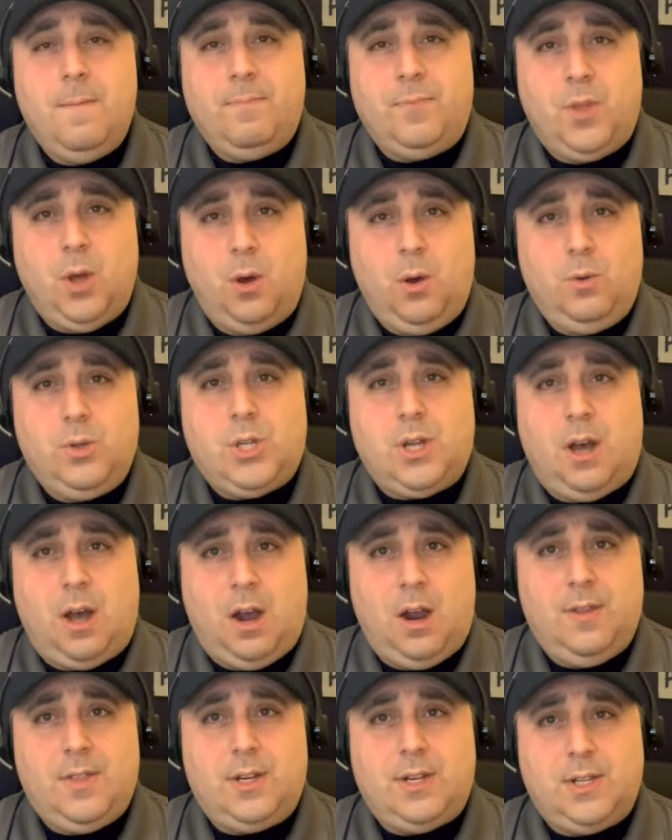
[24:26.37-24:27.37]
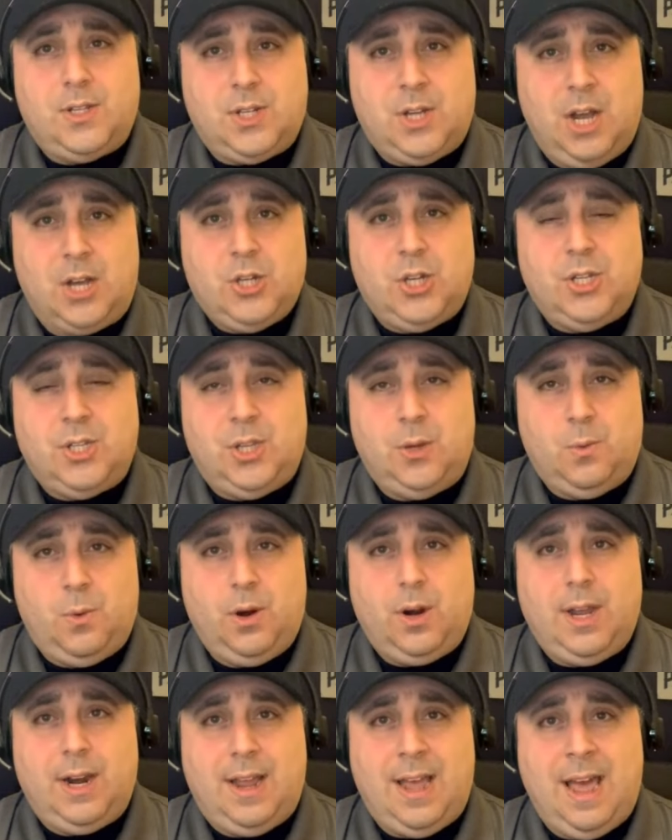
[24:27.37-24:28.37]
Those are the discussions that we're
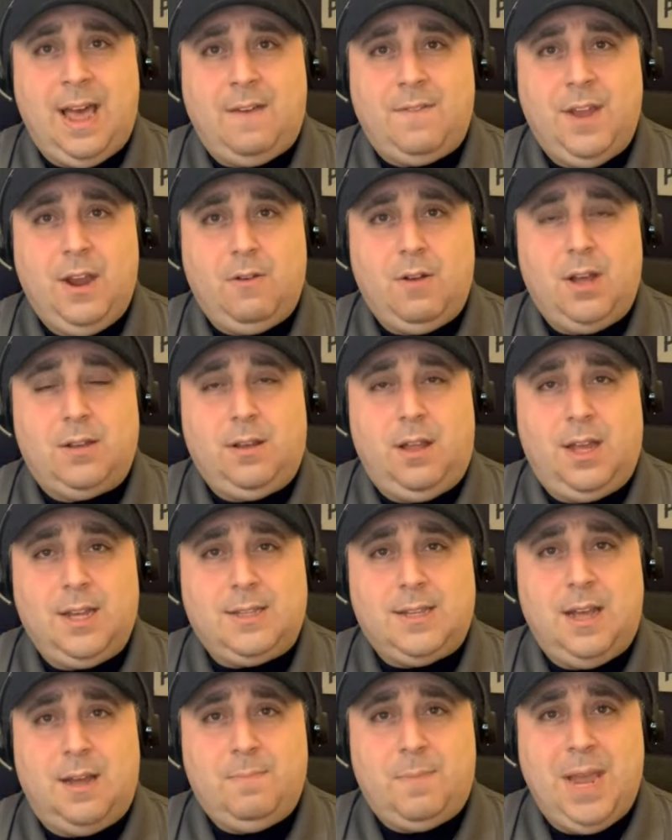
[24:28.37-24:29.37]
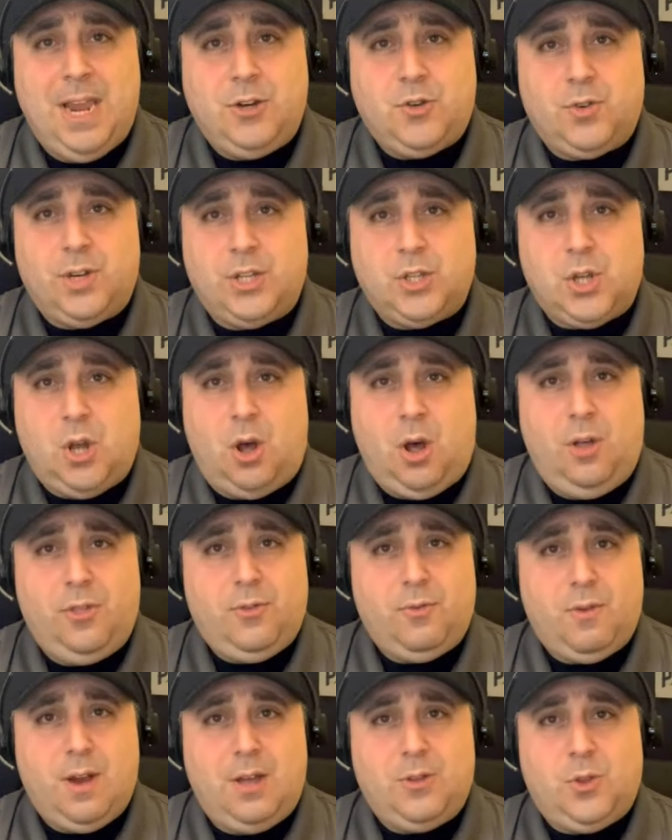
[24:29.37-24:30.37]
going to have here on Locked On Patriots all
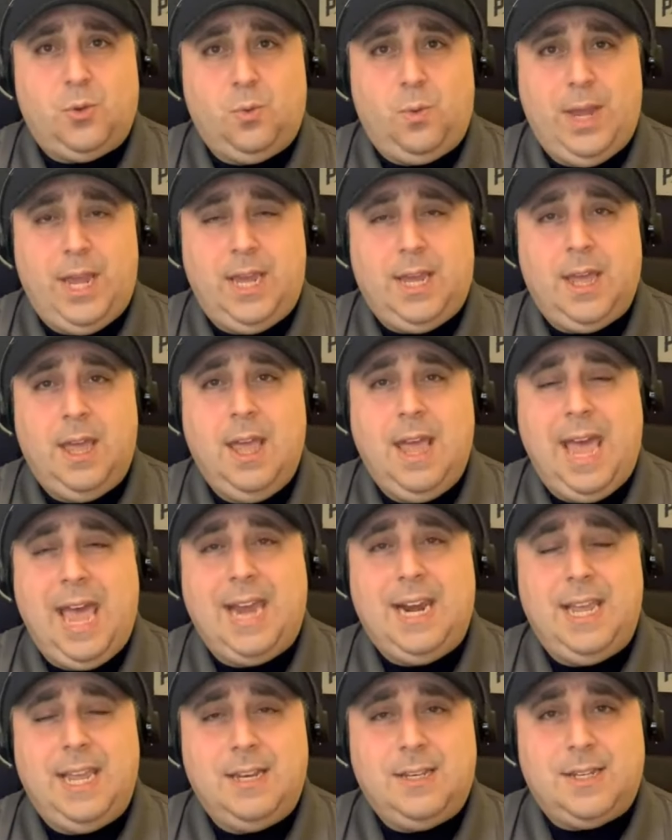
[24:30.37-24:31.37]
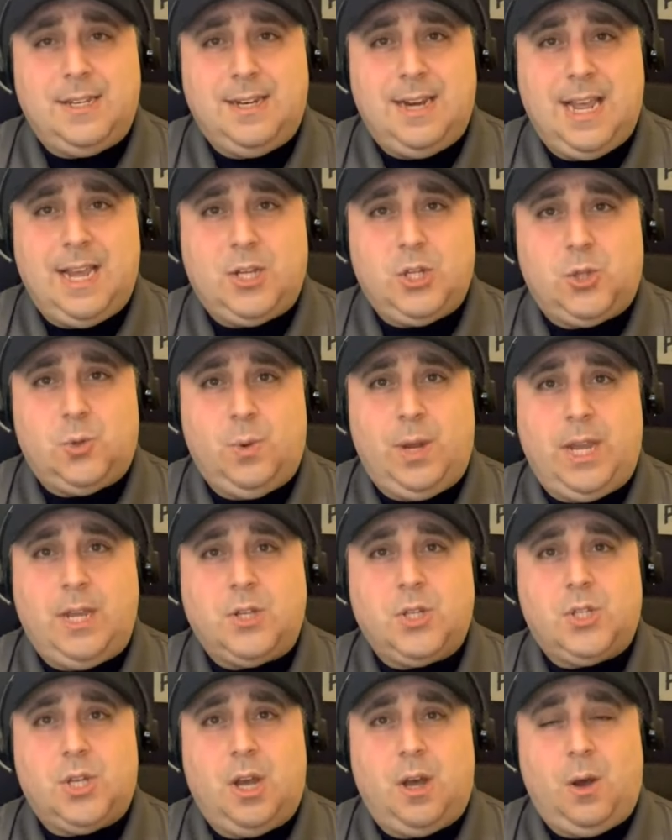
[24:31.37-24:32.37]
throughout the week and into next week.
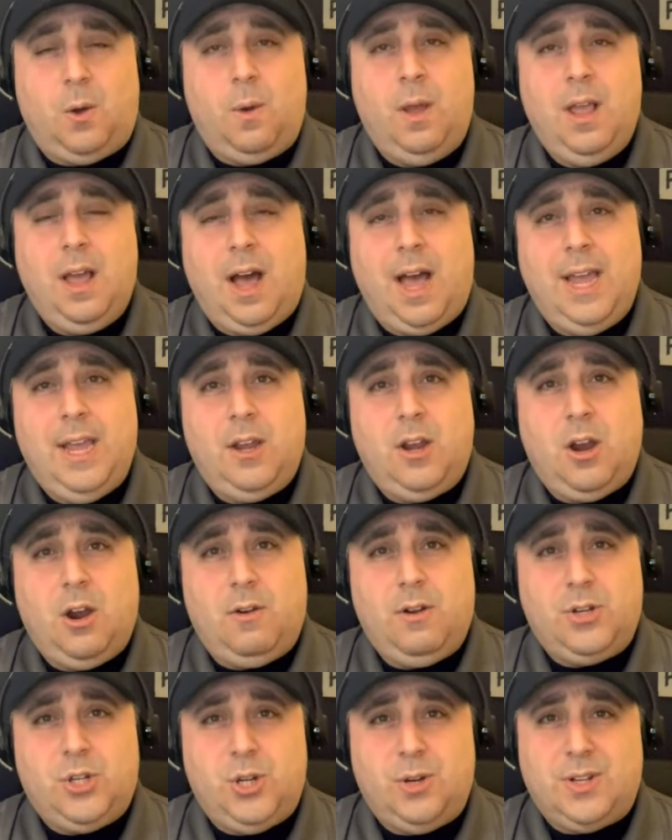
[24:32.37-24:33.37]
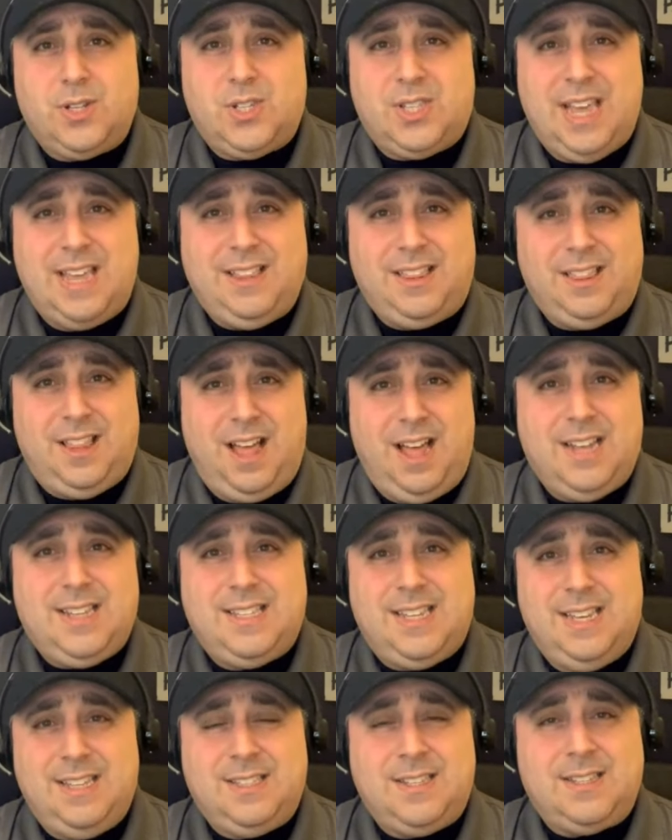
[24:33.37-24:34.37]
So I encourage you to stay
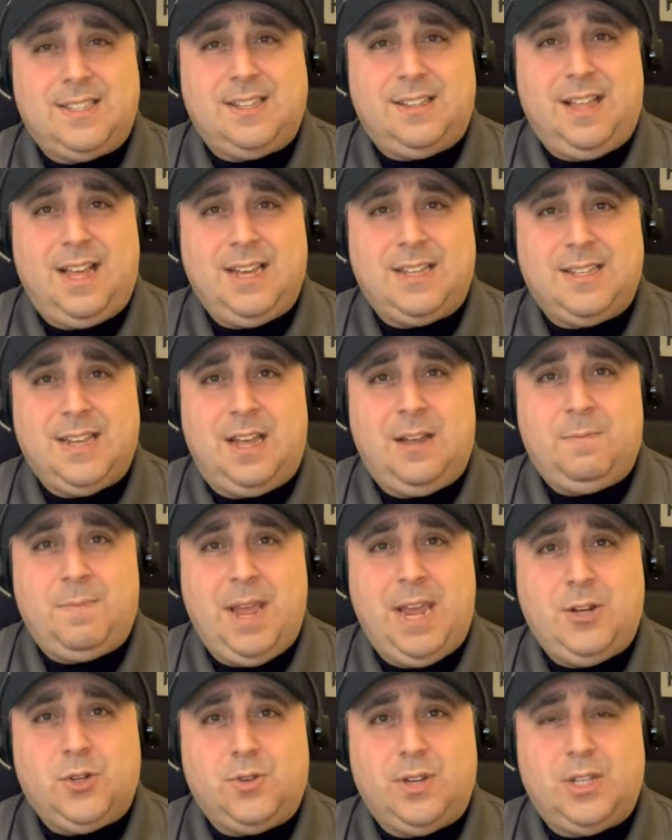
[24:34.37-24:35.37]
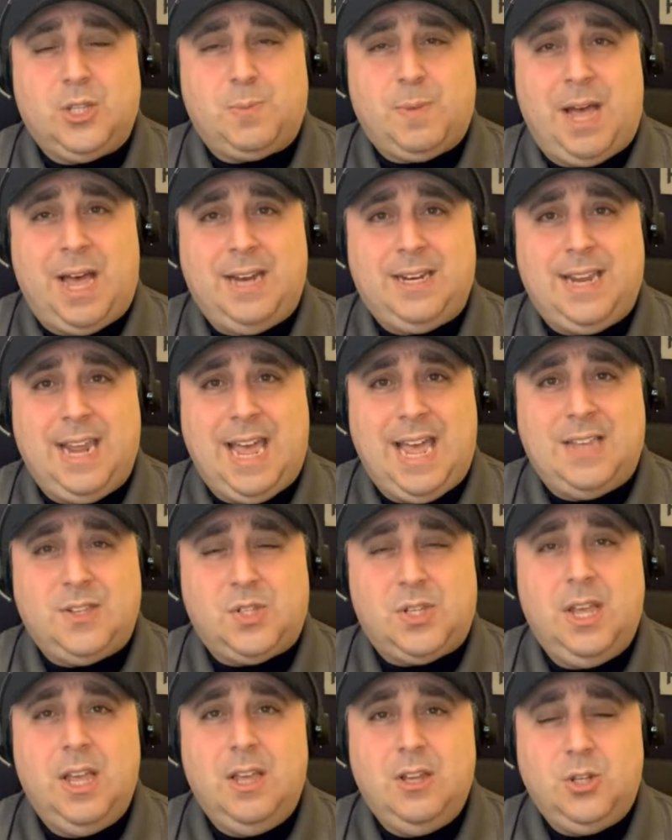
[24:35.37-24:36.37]
locked into the Locked On Patriots
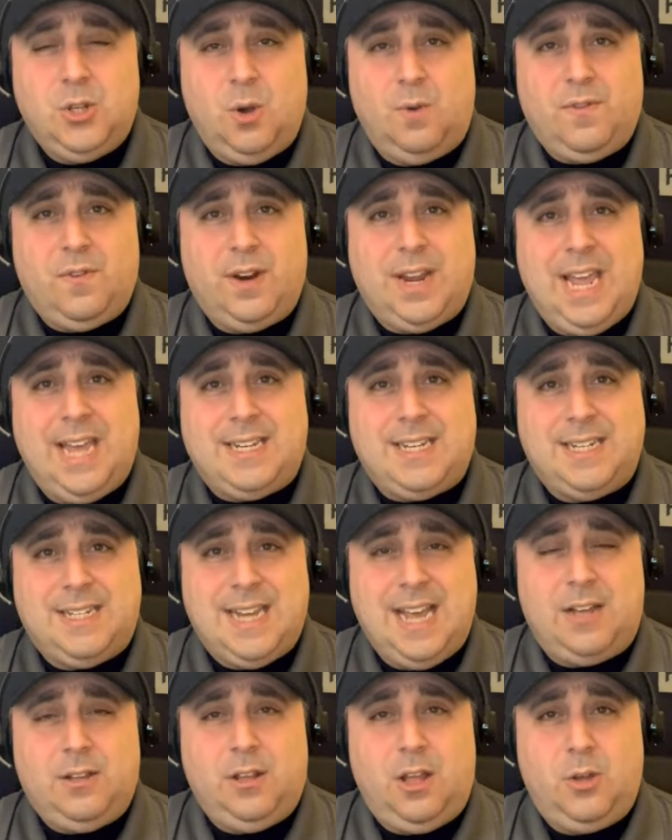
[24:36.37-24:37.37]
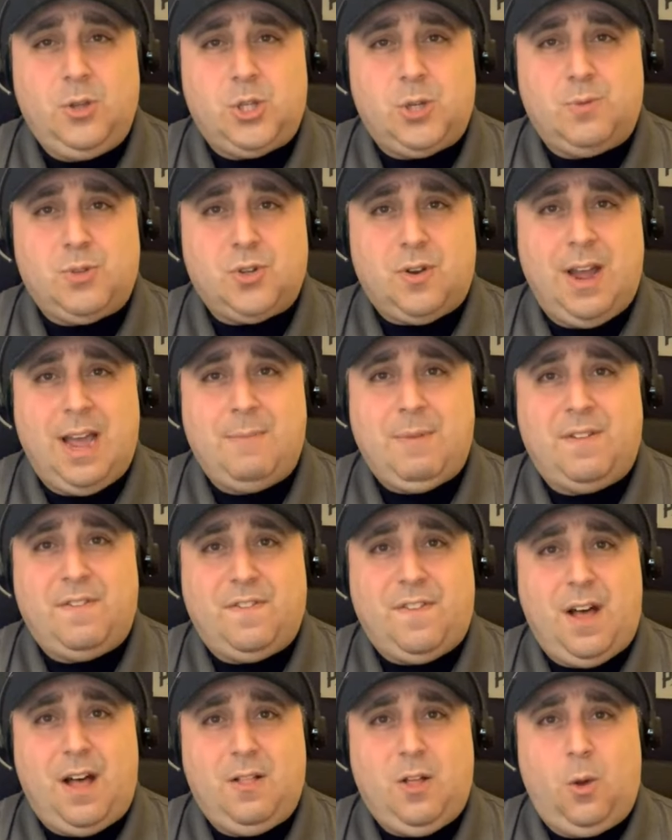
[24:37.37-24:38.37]
podcast Don't forget to download, subscribe, and
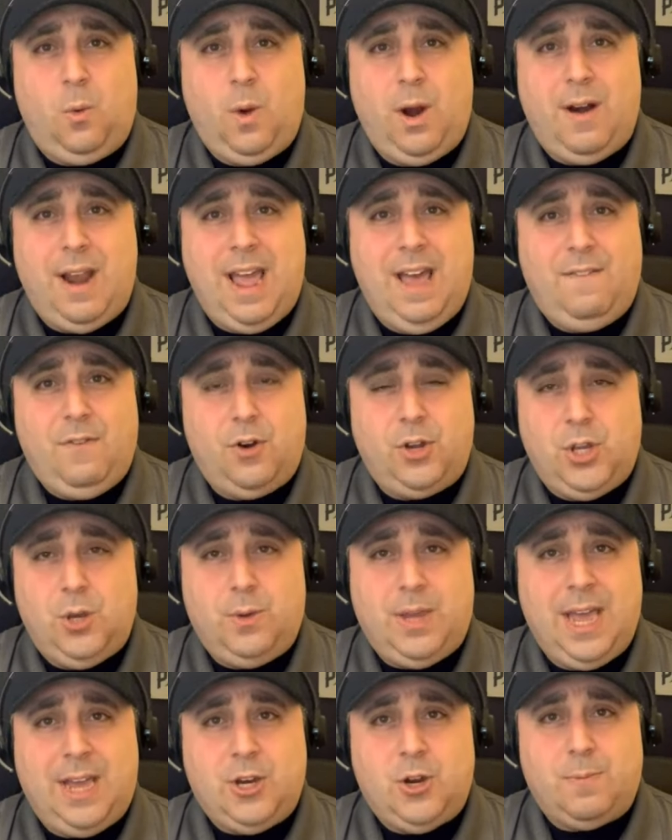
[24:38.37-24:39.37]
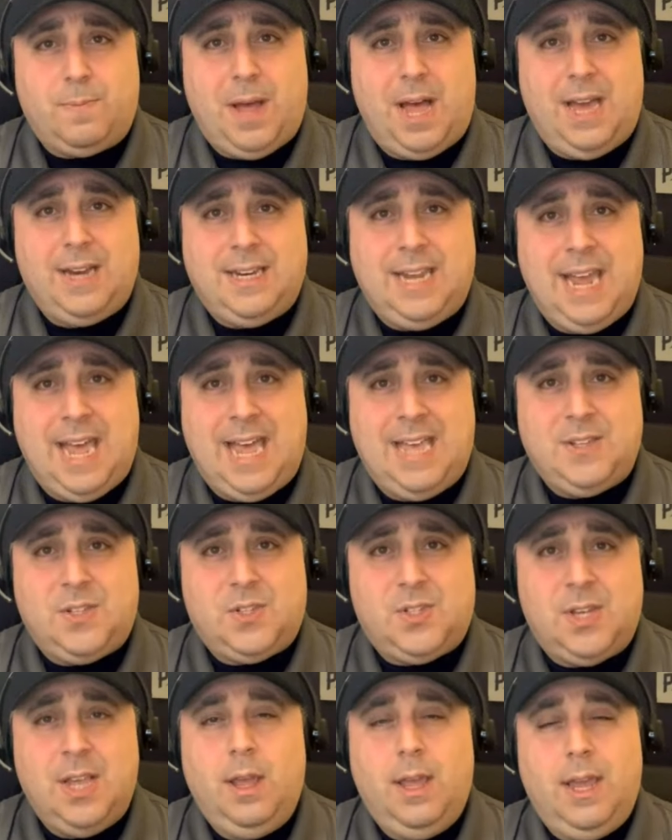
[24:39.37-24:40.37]
follow wherever you get your
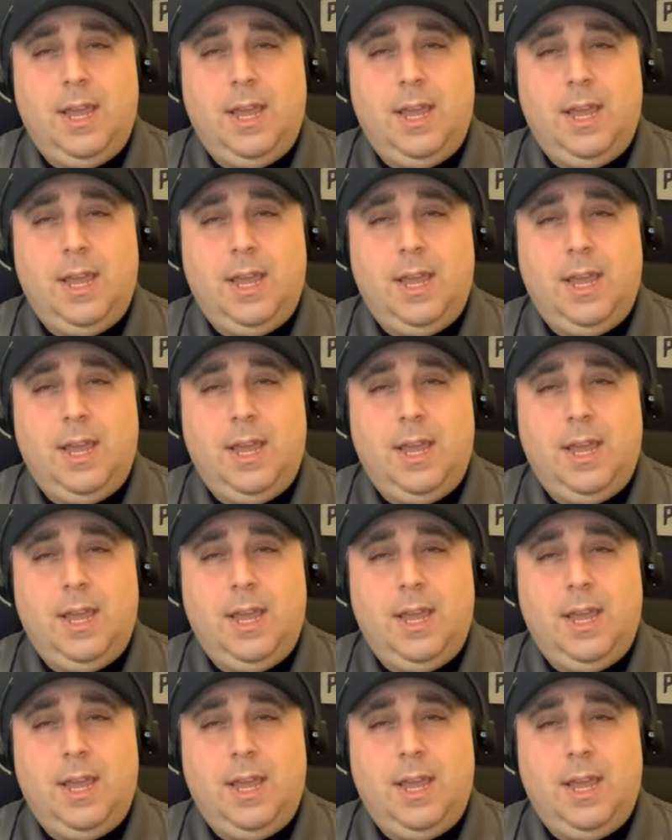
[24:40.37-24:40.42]
podcasts.